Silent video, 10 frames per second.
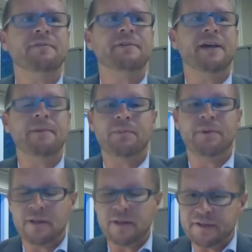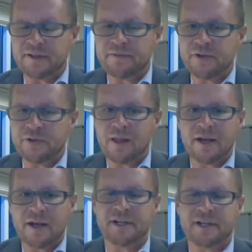capabilities of
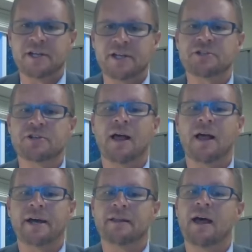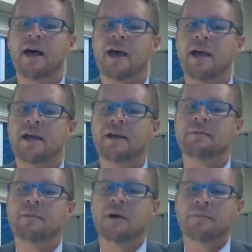utilizing additional online
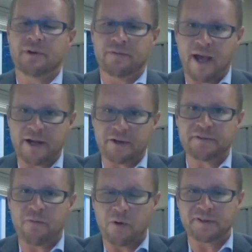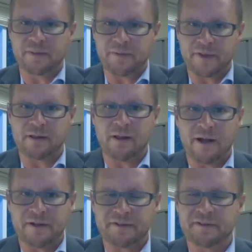providers for some of the
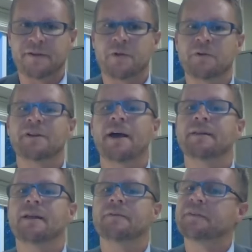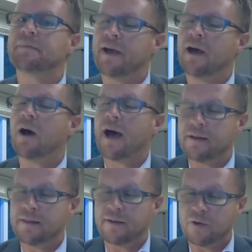classes like those higher level
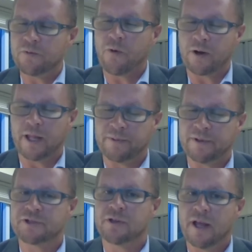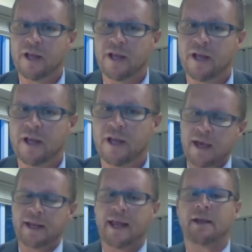higher level foreign language classes.
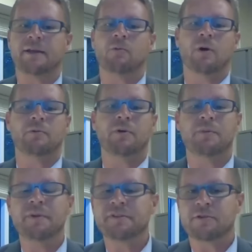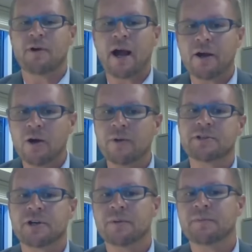And I can work with Mr. Rocco in
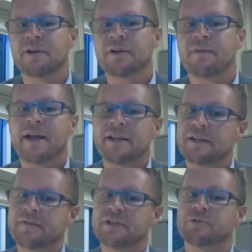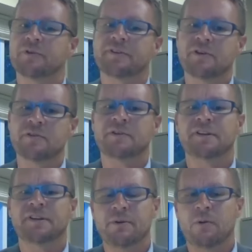terms of that individual student to
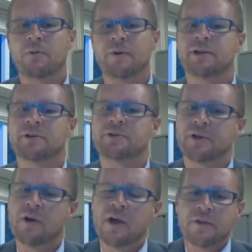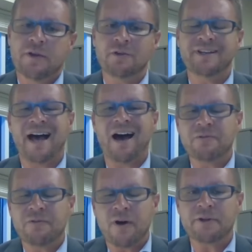see what we could do. The only
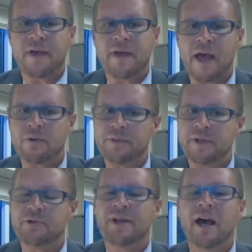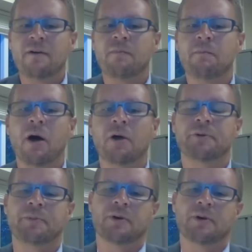downfall to that would be you'd have
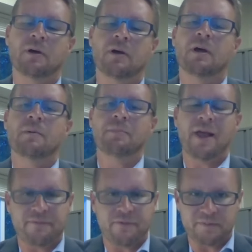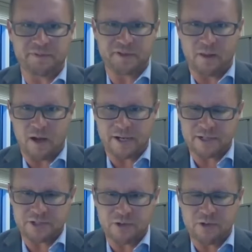multiple platforms to log
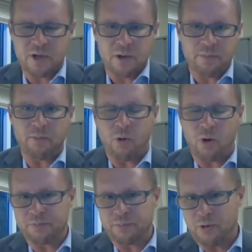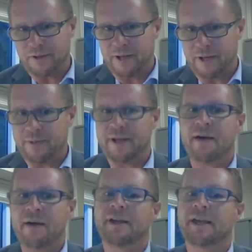into, but more importantly, we'd
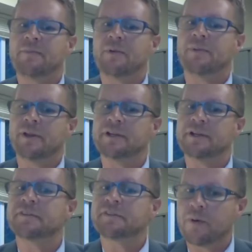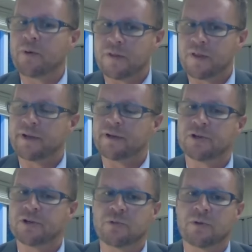have the capability to support them in a
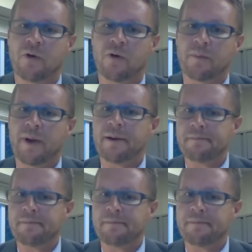virtual format.